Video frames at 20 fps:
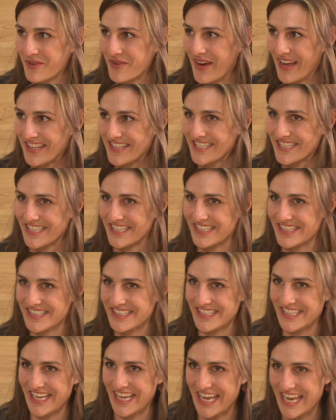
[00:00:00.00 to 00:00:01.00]
questions
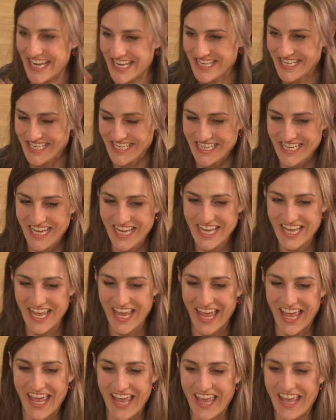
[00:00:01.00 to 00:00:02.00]
to each
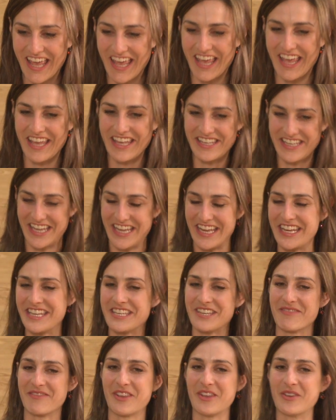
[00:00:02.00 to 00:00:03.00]

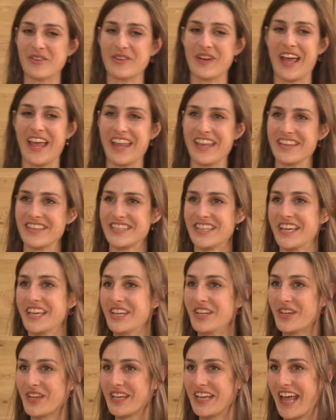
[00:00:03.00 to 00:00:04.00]
of you, and
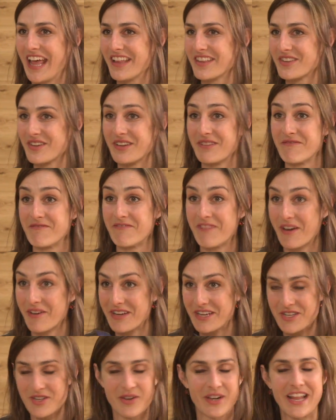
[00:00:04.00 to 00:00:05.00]
you can answer in very
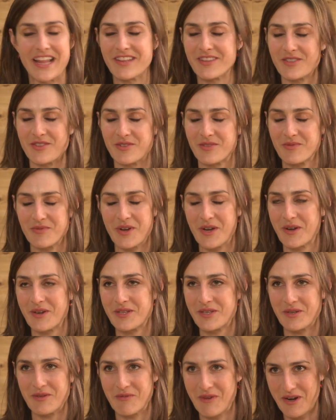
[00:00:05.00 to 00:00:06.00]
short answers, 1 or
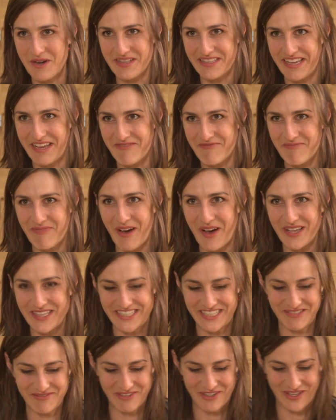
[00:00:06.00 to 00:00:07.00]
2 words if
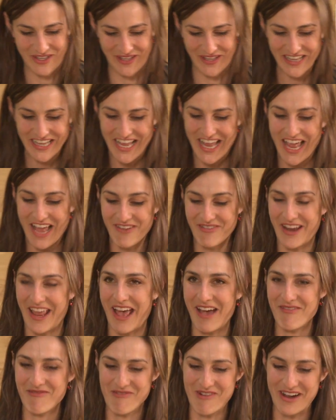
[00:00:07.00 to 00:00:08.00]
possible. We
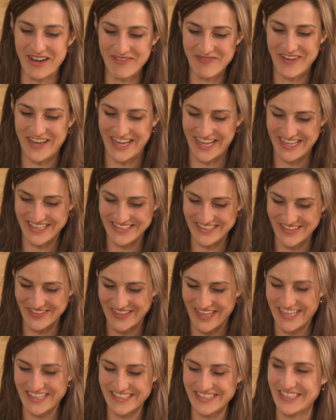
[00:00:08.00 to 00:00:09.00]
have 1 minute, so
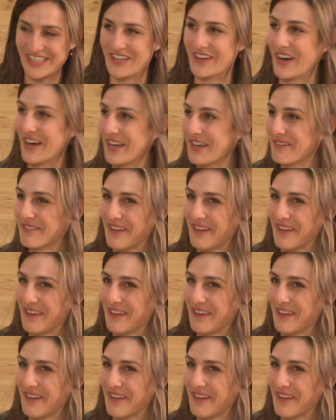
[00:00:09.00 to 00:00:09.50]
let's go. Are you